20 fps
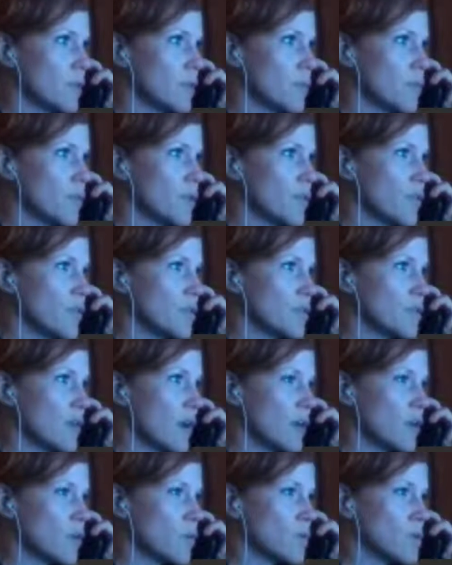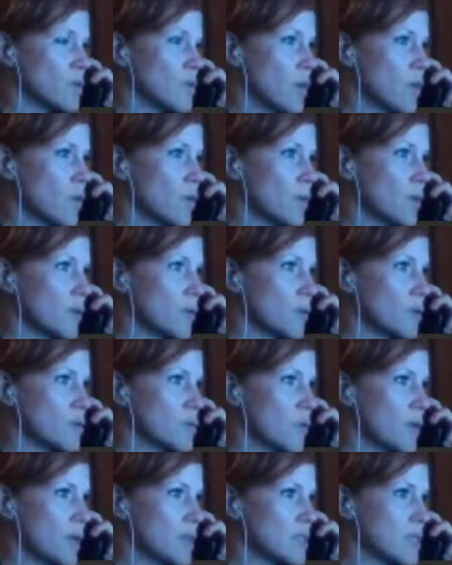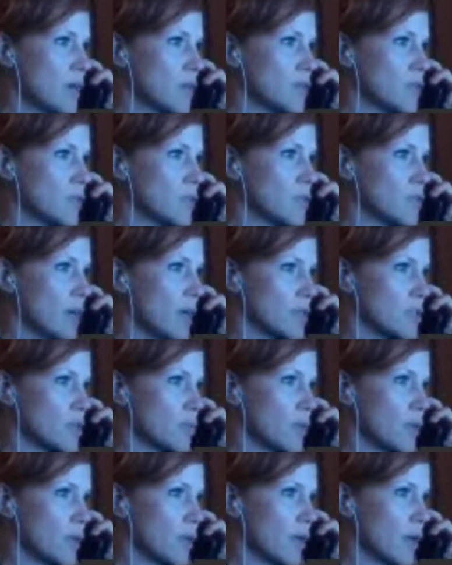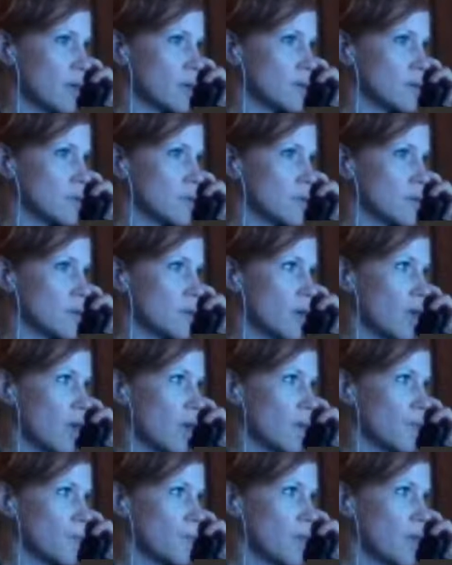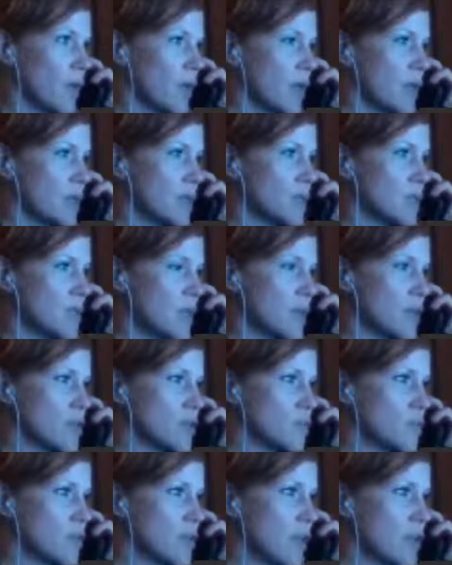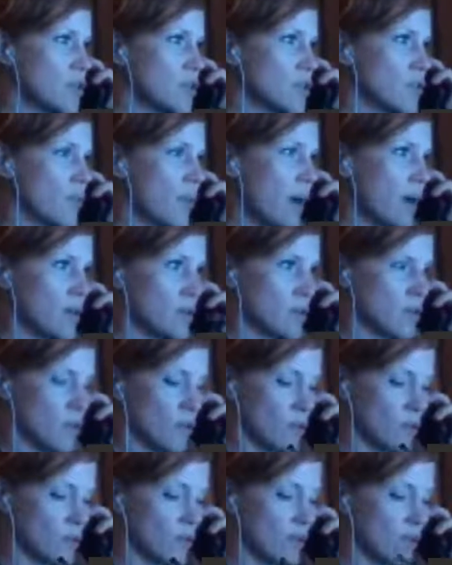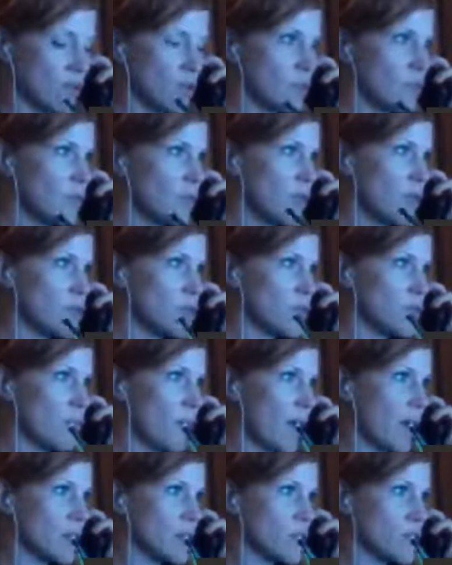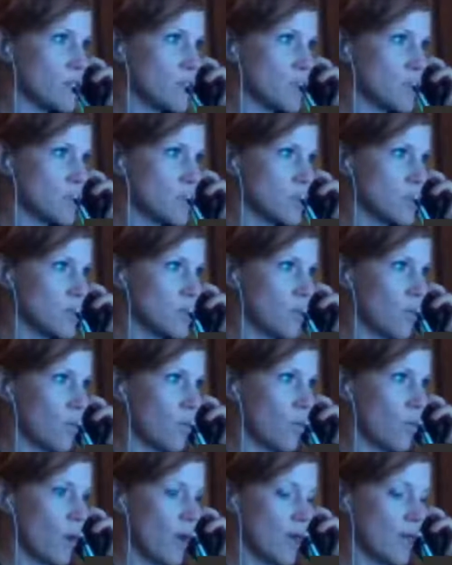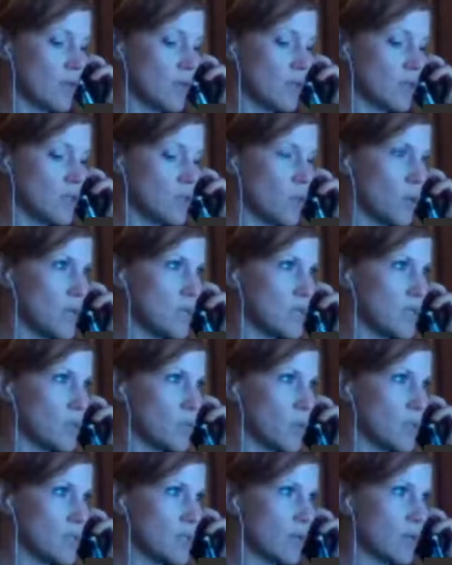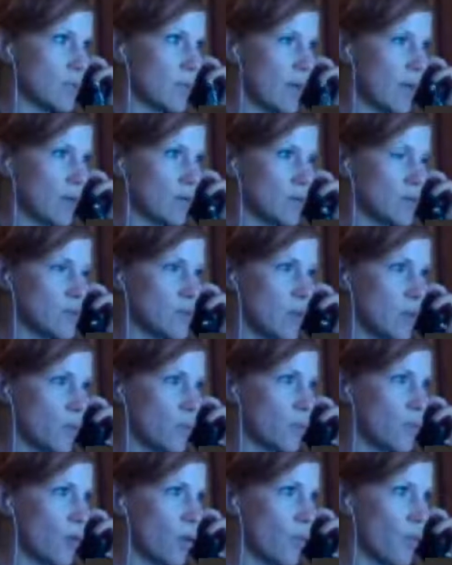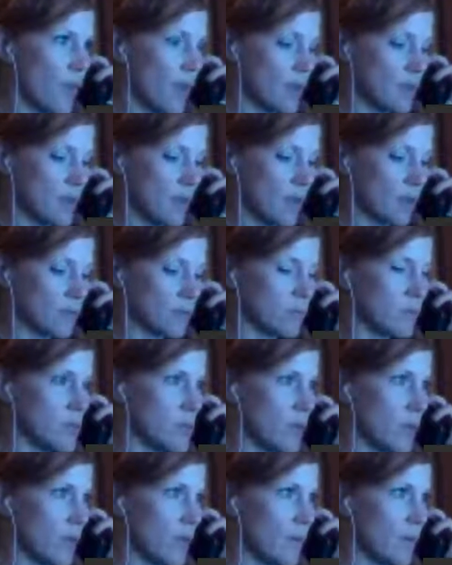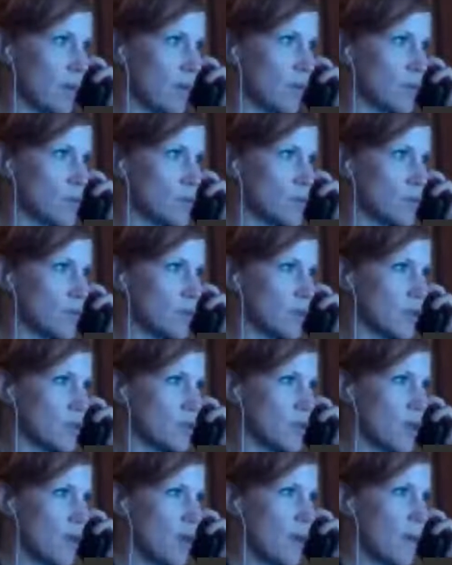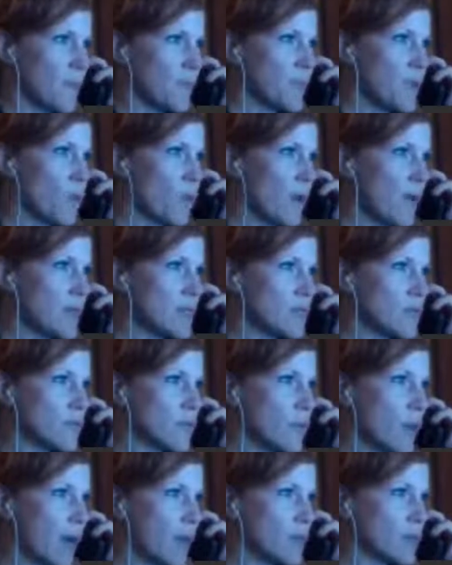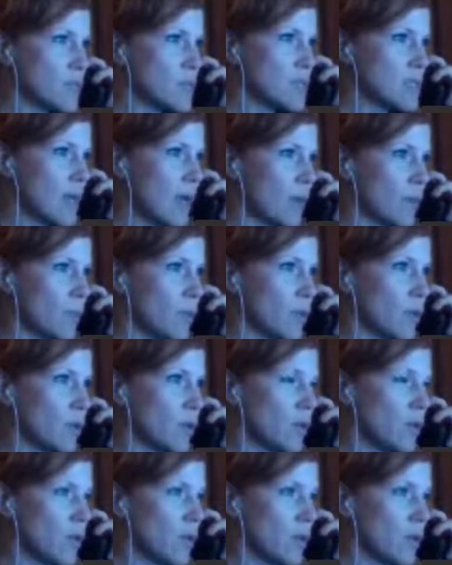The previous value was lower, but was raised after a tragic boating accident. Okay. The standard deviation of passengers' weight is 26.7 pounds. So I wrote that down. So I got those 2 figures. The weights of a random sample